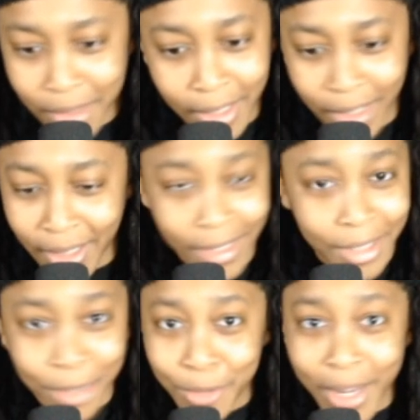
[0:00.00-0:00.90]

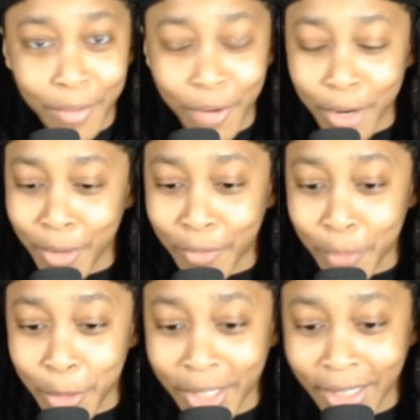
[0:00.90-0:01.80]
you can't run away
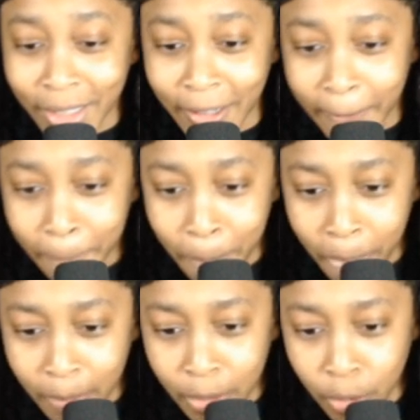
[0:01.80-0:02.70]
from your DNA.
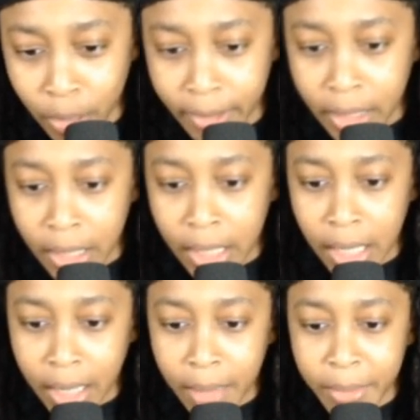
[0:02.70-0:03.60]
Know that.
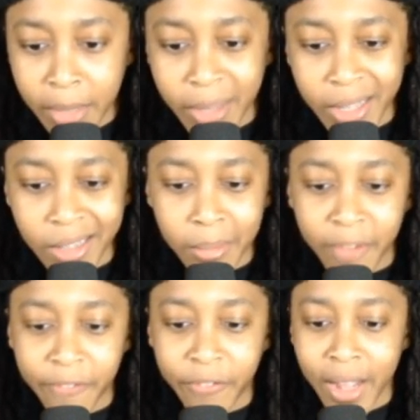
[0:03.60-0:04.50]
Uh, coming up at
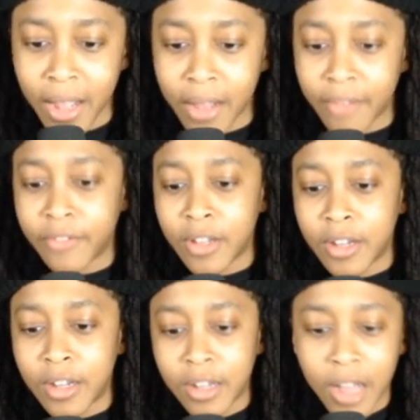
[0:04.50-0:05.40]
number five,
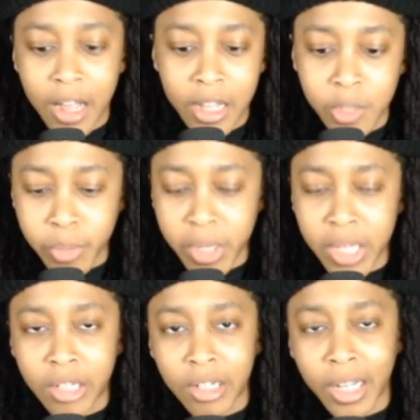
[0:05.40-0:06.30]
uh, highest
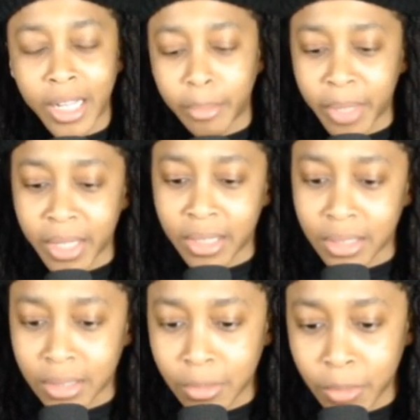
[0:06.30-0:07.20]
paid Carolina
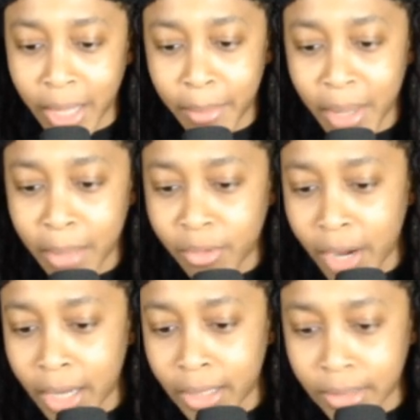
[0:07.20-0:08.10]
Panthers. We got Matt
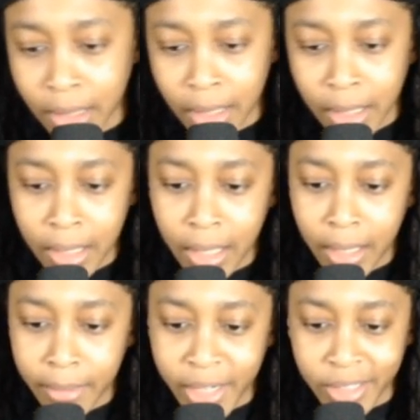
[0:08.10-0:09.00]
Paradis
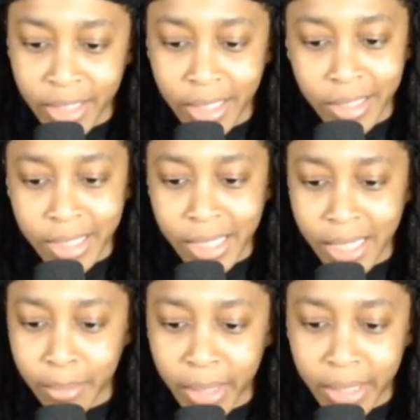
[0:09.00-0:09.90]
um, their center, he's
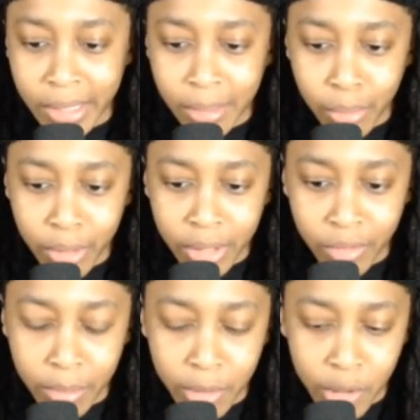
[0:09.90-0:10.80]
getting paid
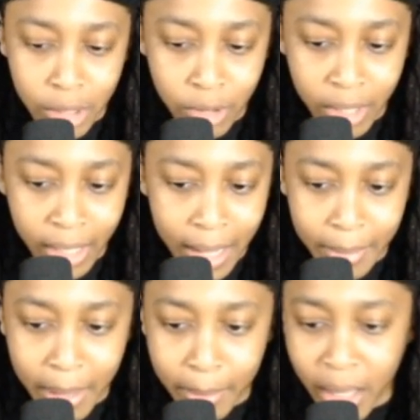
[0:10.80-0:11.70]
10.3 million on the cap,
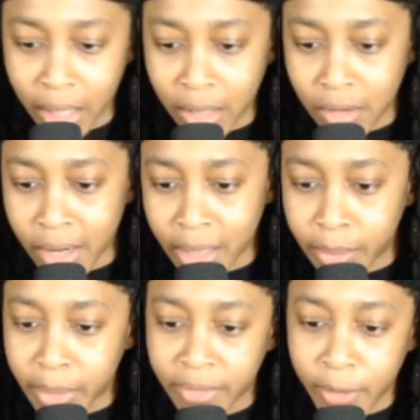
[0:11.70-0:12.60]
not bad at all. Had a
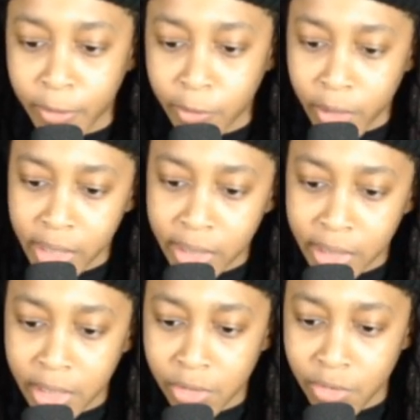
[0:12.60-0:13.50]
PFF grade of
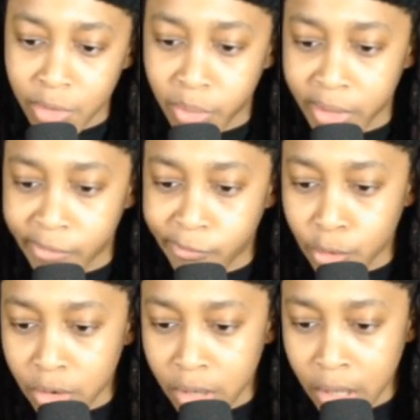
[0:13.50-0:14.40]

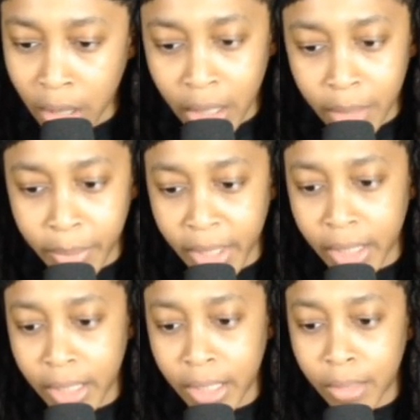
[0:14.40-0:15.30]
63.4. He
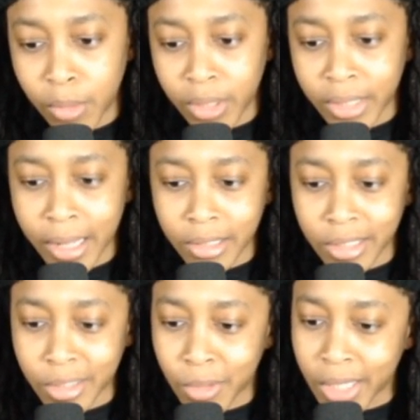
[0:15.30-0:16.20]
played uh,
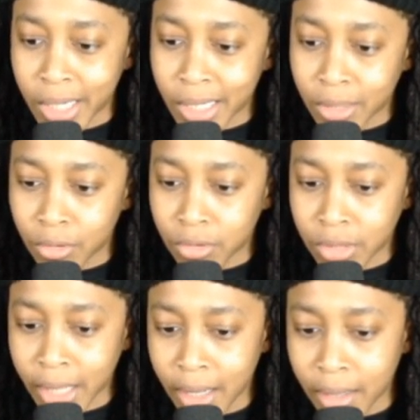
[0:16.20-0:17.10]
1,029 total
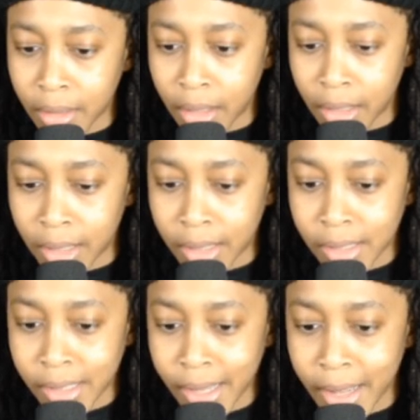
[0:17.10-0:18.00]
stat, uh,
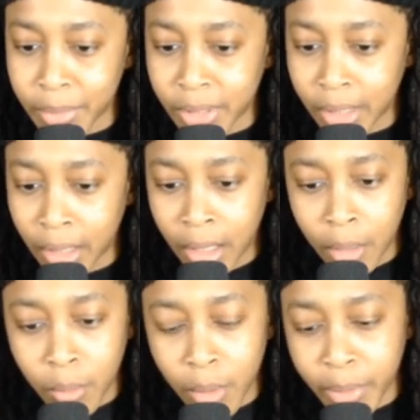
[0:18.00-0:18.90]
snaps,
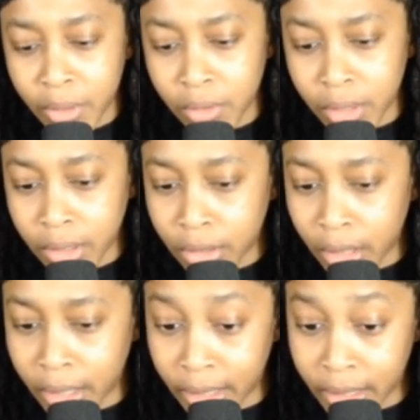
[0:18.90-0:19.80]
one penalty,
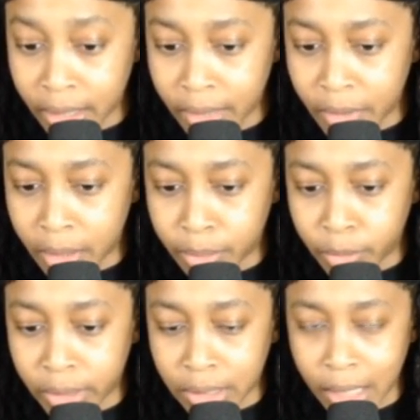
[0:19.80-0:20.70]
and he given up
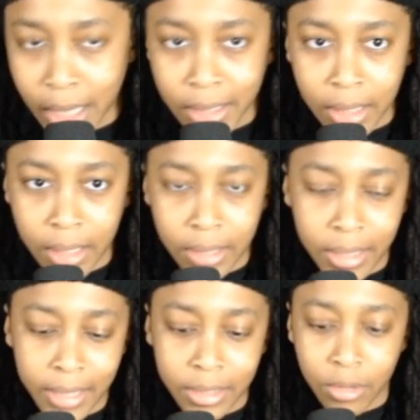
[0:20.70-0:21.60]
three stack, uh,
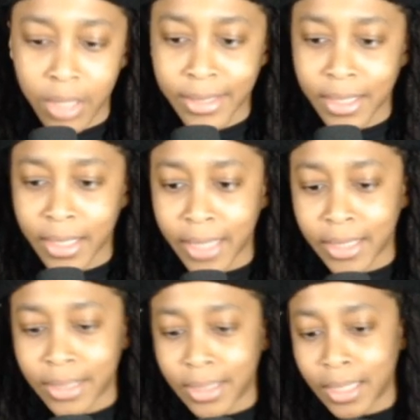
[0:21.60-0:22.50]
sacks. So let's look at
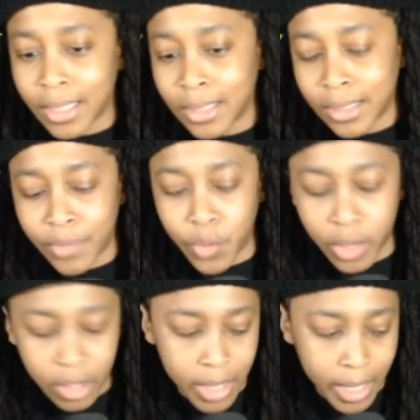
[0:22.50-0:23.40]
the tale of the tape for the
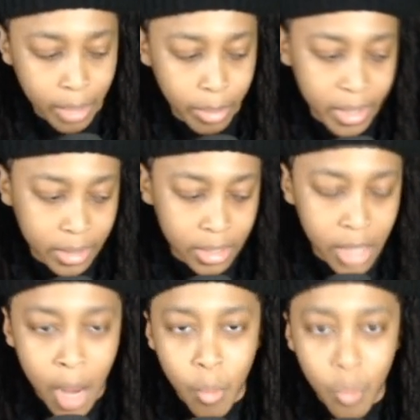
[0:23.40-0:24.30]
Carolina Panthers.
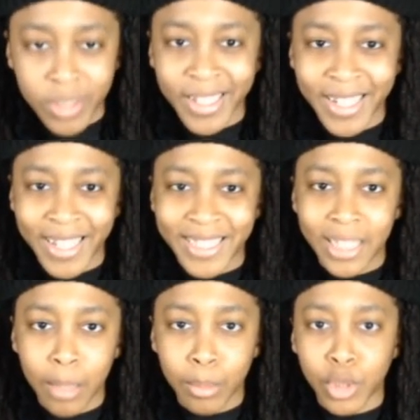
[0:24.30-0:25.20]
One thing that
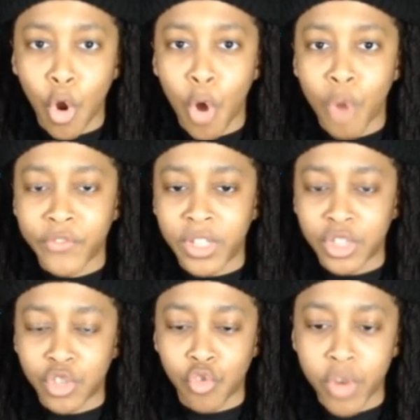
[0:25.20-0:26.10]
jumps off the
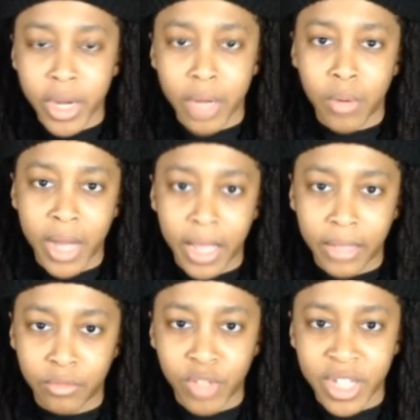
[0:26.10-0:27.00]
screen when I
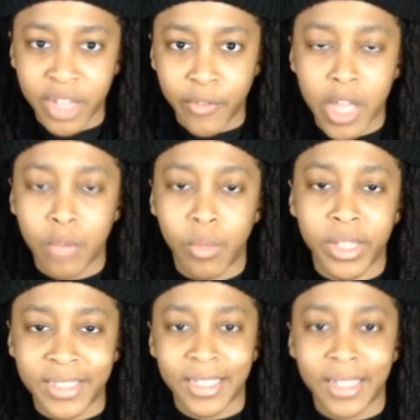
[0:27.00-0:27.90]
really evaluate
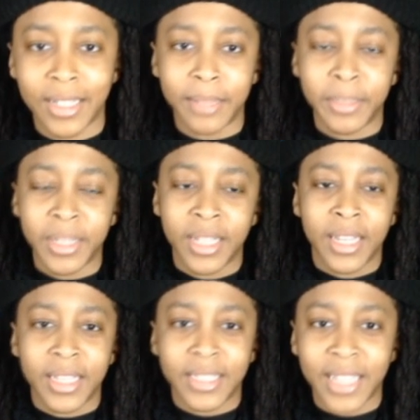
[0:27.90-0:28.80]
this team
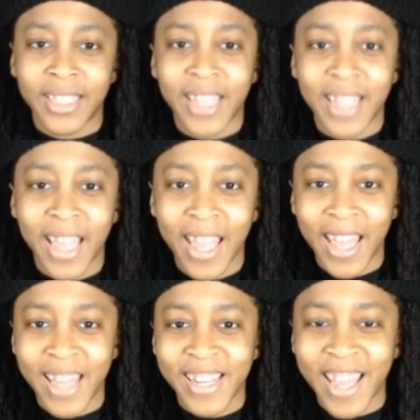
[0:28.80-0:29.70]
is that they
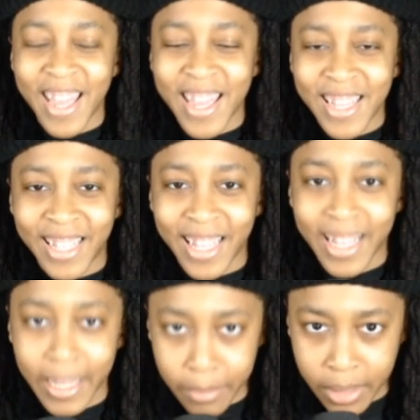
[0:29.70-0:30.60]
had eight
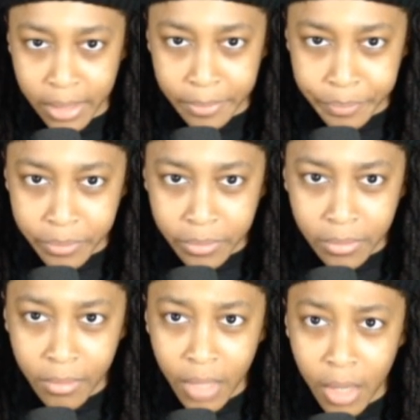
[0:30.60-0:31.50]
games
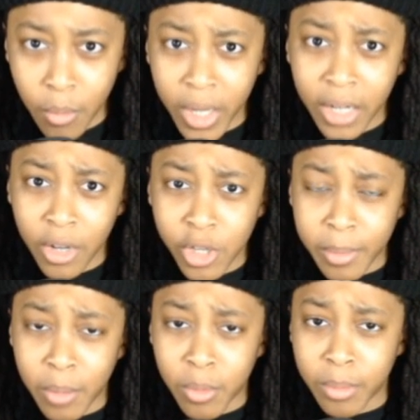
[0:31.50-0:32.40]
where they lost
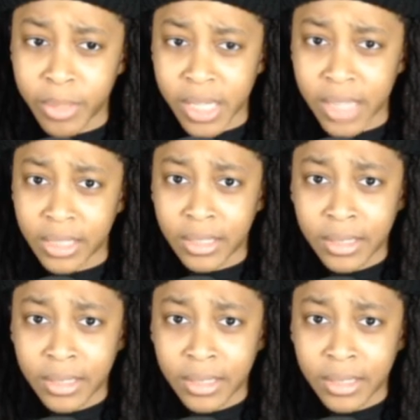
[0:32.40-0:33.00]
by one possession.